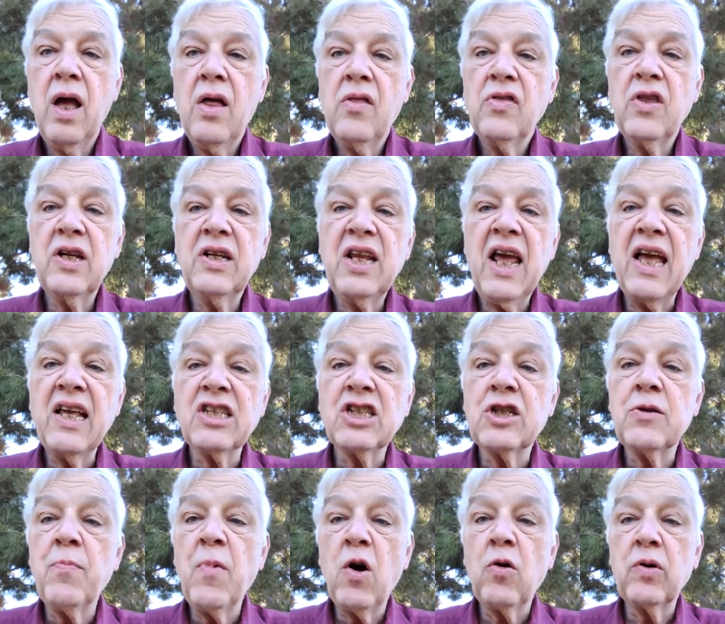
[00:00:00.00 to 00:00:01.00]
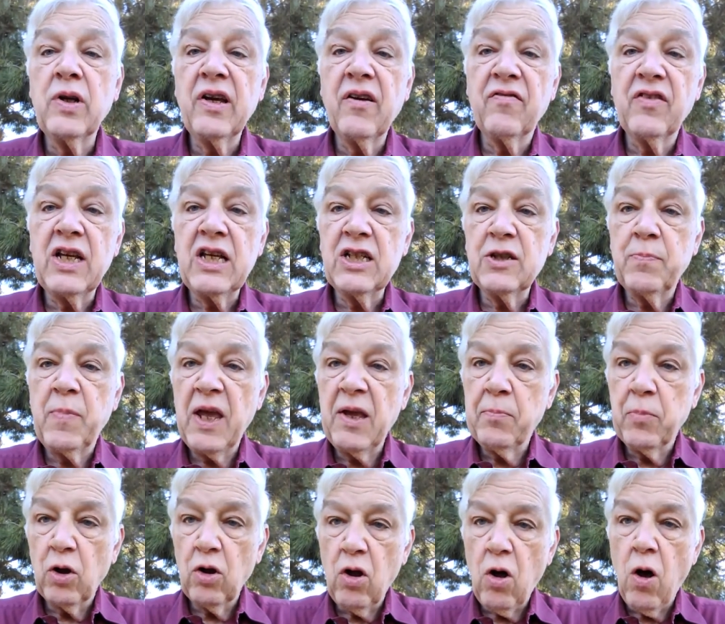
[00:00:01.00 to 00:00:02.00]
The testimony of these
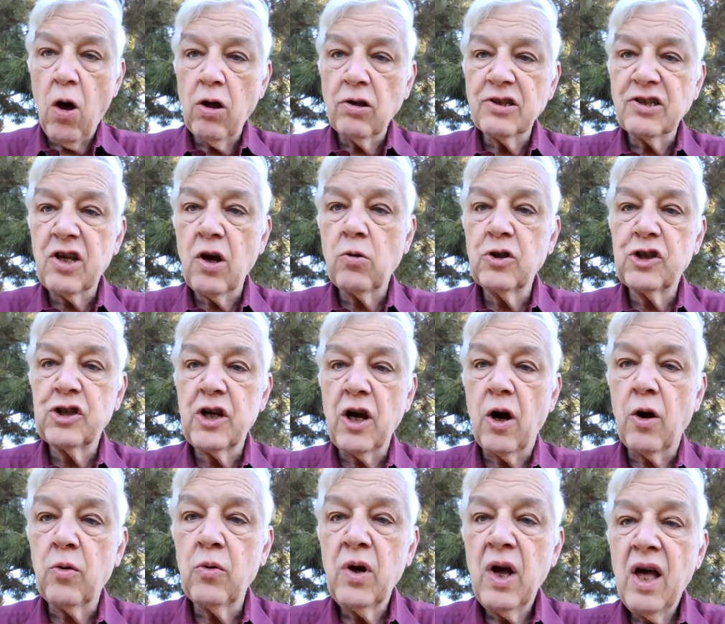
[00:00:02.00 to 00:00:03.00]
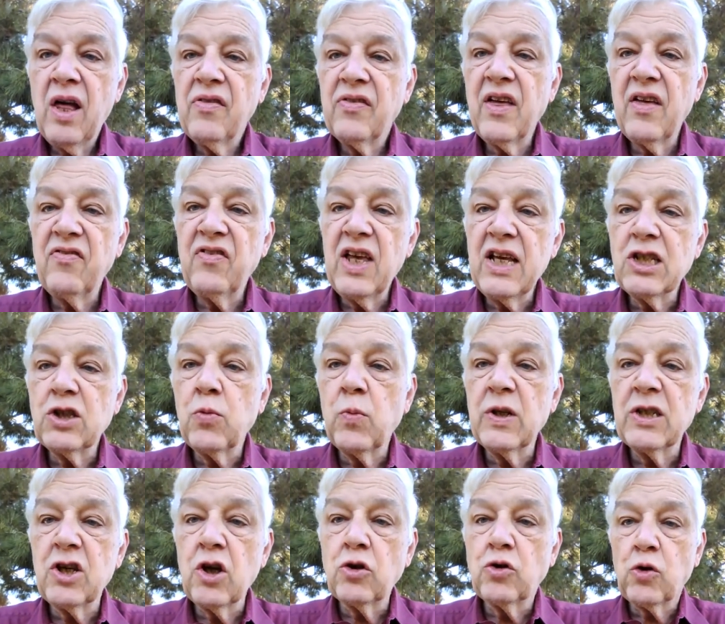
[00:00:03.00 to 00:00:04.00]
people also show that this
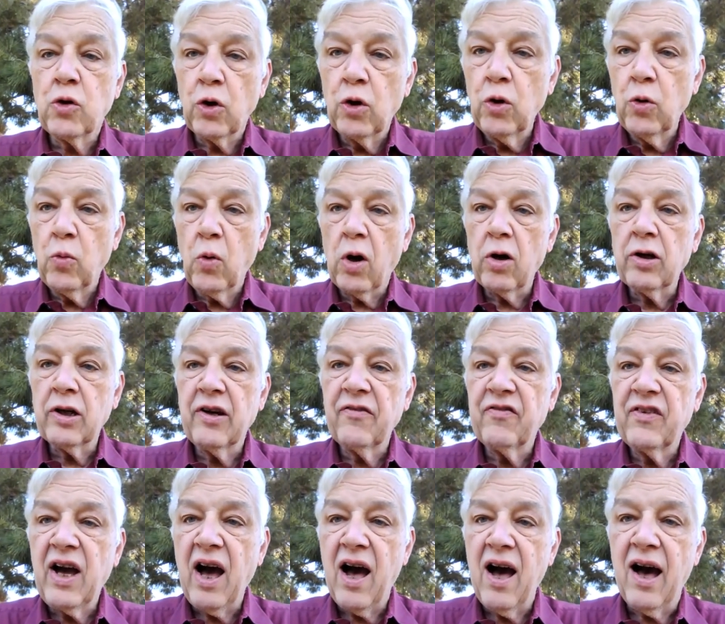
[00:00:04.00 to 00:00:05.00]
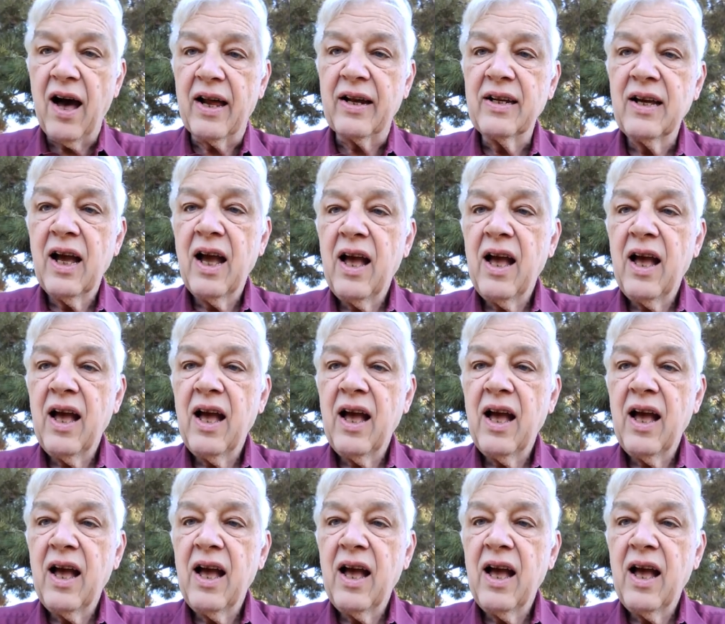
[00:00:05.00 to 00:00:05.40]
was a true work of God.